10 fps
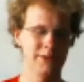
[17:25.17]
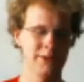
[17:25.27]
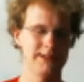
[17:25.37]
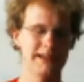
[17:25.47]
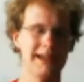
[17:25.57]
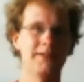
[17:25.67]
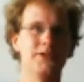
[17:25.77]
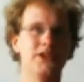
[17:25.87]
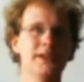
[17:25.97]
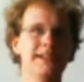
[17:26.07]
for the sake
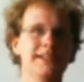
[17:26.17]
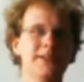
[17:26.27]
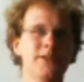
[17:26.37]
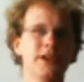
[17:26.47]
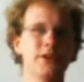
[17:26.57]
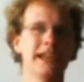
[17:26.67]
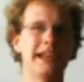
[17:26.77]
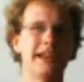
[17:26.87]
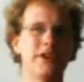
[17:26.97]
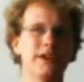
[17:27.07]
of doing stuff. I know
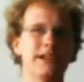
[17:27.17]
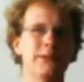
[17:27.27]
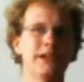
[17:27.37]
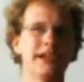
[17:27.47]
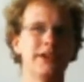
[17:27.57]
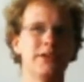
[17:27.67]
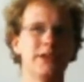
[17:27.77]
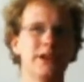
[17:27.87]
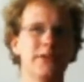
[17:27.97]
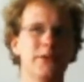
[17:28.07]
Katie Couric's working over
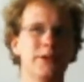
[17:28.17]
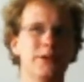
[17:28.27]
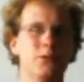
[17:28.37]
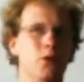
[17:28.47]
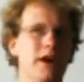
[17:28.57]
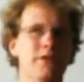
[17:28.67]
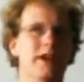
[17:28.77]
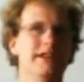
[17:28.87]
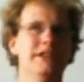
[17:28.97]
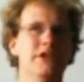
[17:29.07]
there for one
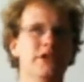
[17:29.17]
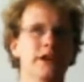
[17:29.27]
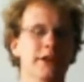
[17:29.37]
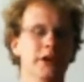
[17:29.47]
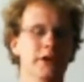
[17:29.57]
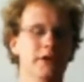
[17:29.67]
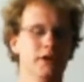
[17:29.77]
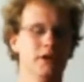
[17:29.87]
reason or another.